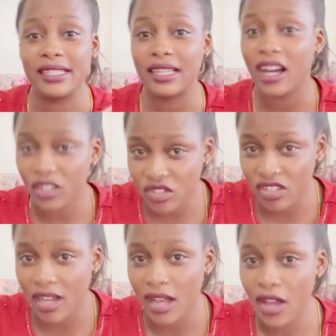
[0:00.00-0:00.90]

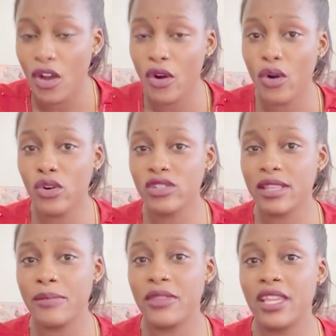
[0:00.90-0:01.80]
culture or
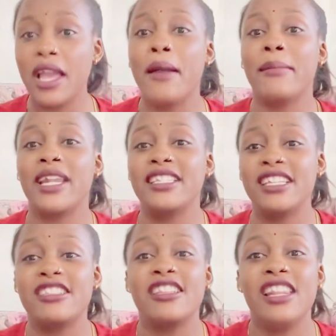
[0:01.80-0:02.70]
something, but I
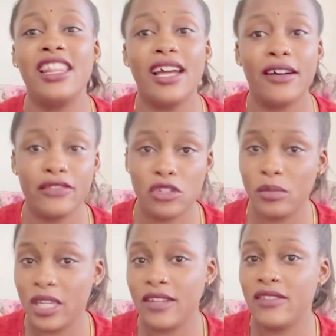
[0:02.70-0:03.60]
just love to
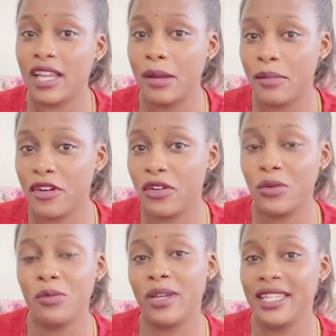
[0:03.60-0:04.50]
behave like a married
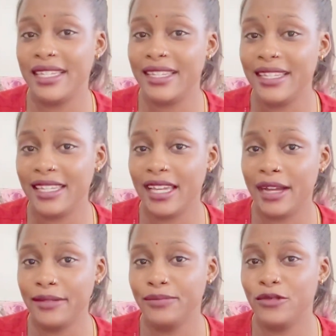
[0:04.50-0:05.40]
woman in
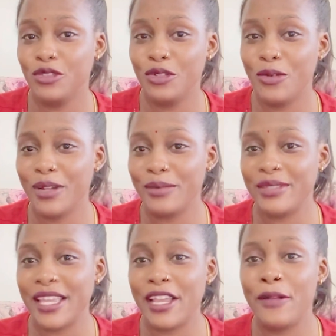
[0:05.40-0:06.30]
India. You know what I'm
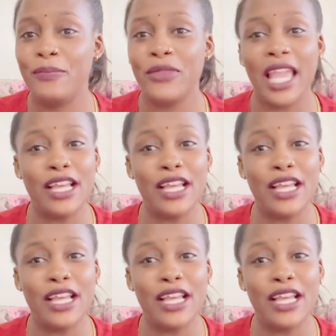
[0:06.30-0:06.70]
saying?